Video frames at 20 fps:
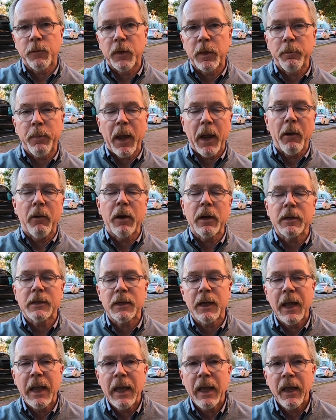for the
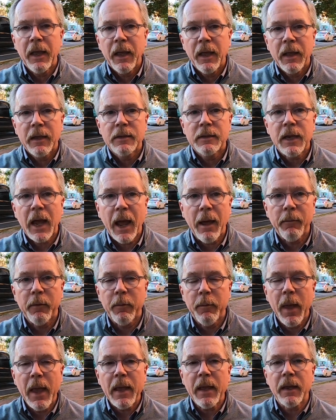parents, it's time
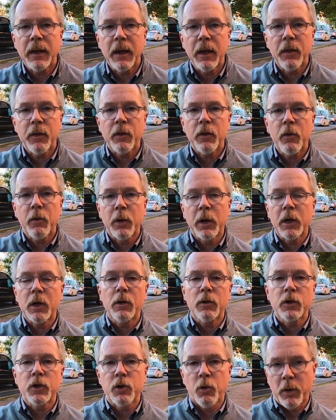to make another
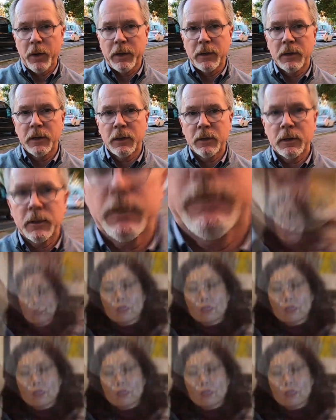critical choice.